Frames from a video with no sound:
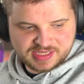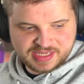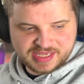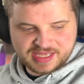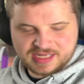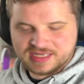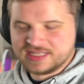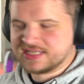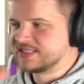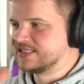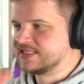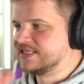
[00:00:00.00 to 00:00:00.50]
Yeah,
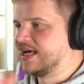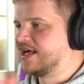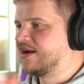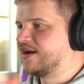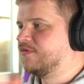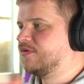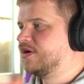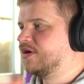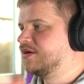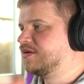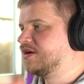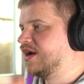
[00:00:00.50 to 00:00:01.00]
look, I don't
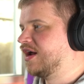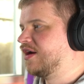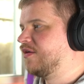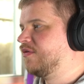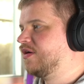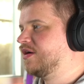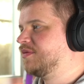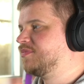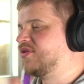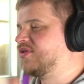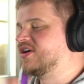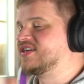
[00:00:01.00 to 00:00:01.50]

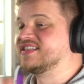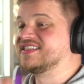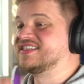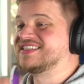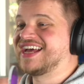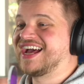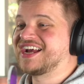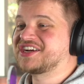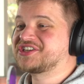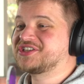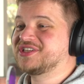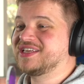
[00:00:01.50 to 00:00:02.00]
want presents.
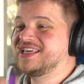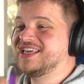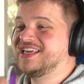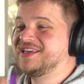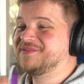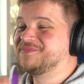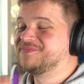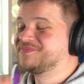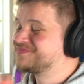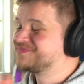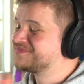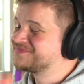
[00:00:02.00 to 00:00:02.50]

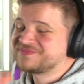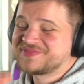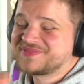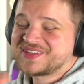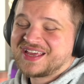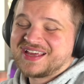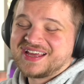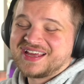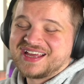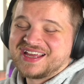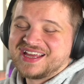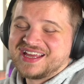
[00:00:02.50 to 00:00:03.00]
Actually,
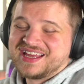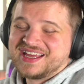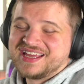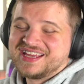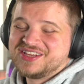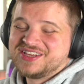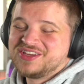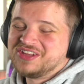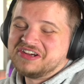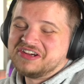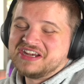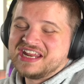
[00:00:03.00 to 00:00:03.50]

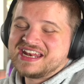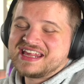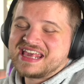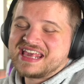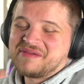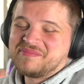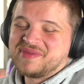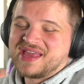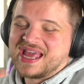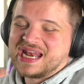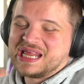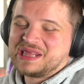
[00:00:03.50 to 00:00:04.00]
you don't need to
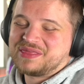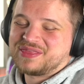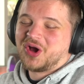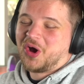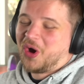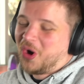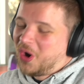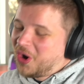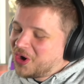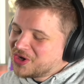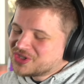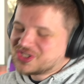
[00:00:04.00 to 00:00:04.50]
get me anything.
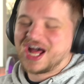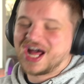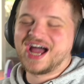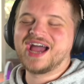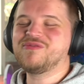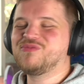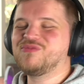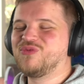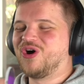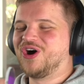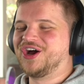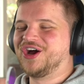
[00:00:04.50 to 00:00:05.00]
All I
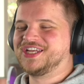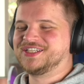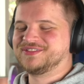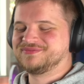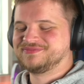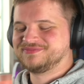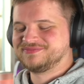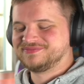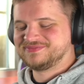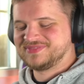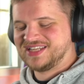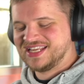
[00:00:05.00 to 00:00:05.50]
want
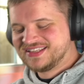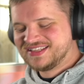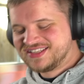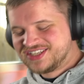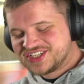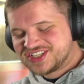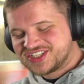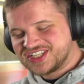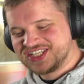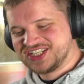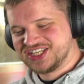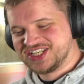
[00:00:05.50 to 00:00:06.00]
is
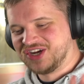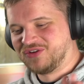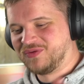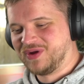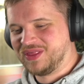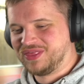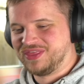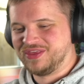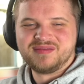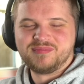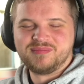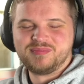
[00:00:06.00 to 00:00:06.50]
just to chill
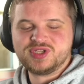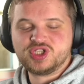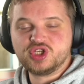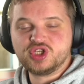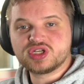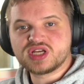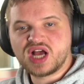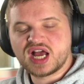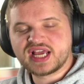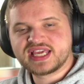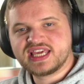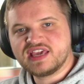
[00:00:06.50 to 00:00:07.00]
with you. But you
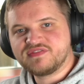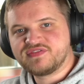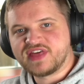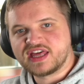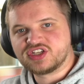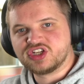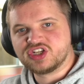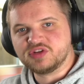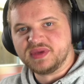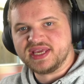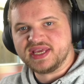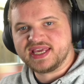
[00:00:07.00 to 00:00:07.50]
can't give that
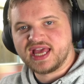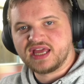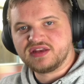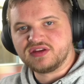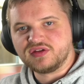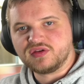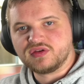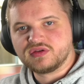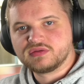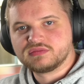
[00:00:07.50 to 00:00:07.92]
to me, can you?